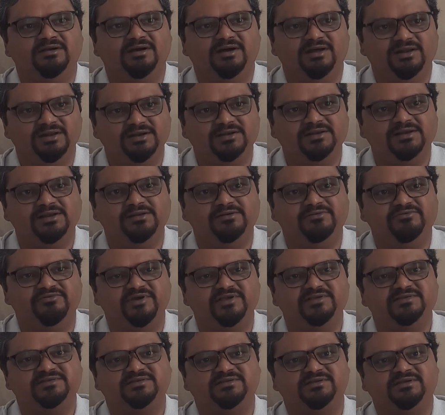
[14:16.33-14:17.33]
a little
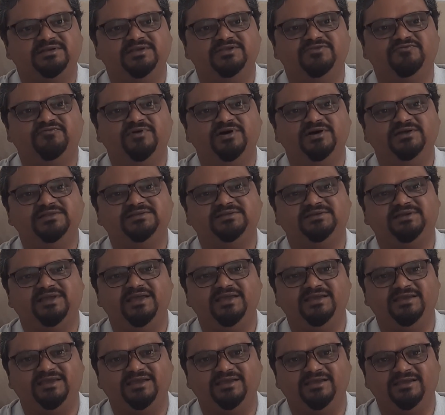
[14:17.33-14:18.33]
risk is worth
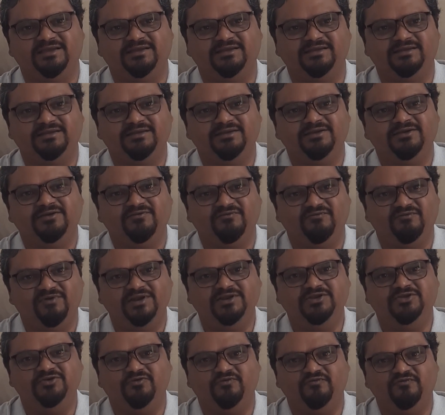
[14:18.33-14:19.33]
taking
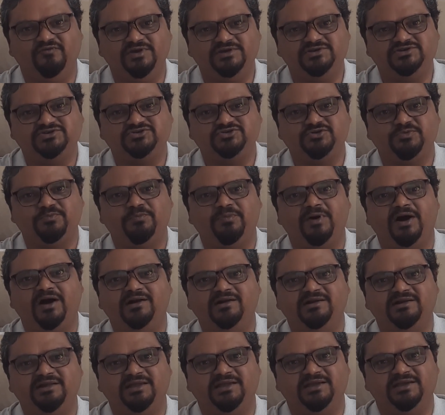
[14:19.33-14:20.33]
when you wish to
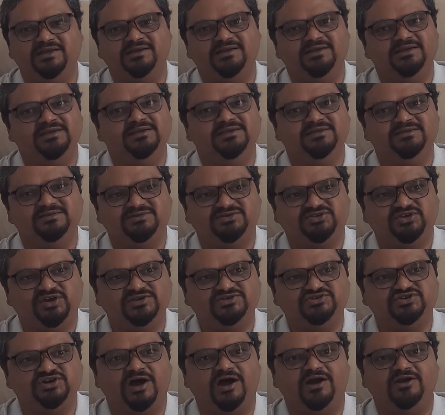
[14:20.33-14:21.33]
partake
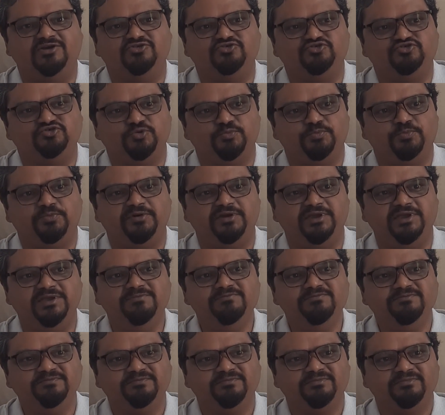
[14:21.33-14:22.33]
such art
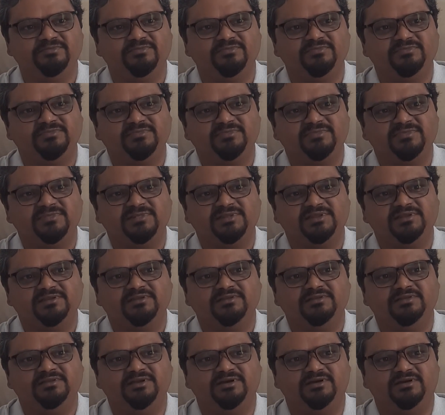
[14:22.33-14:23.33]
supreme.
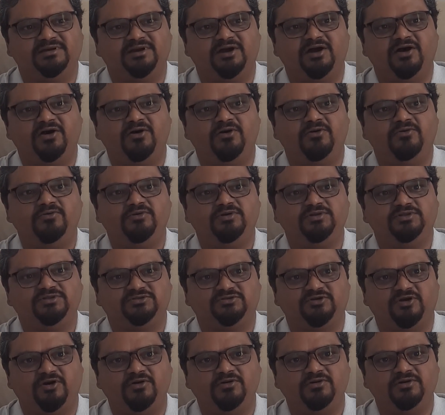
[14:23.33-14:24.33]
The crowd
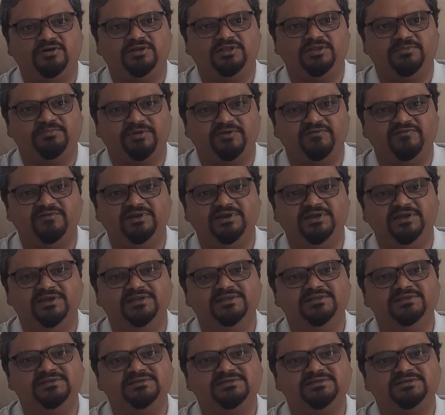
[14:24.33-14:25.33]
thronged the
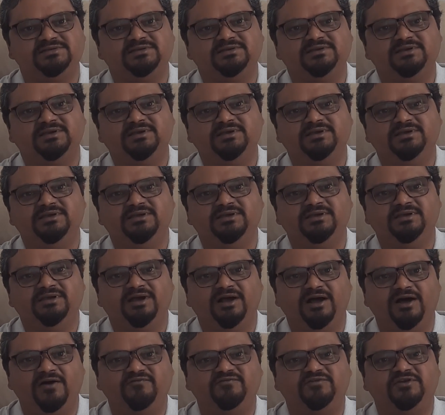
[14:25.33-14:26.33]
pavilions.
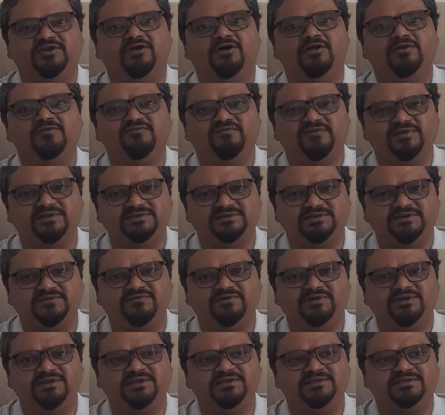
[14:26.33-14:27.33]
After all,
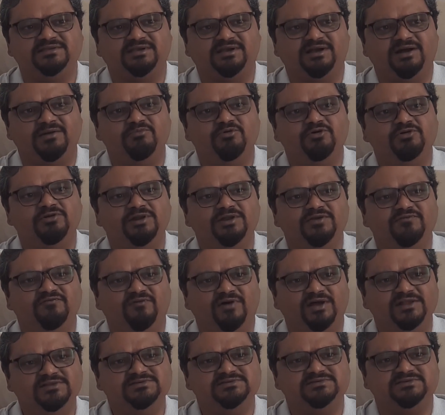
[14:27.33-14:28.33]
festivities come only
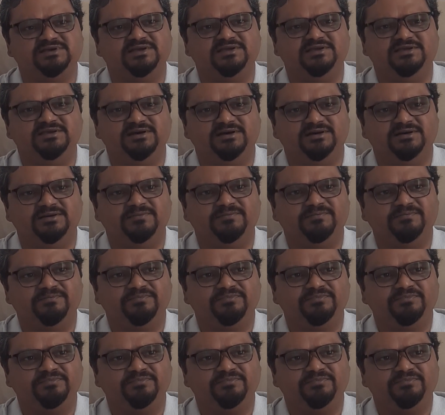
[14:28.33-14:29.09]
once a year.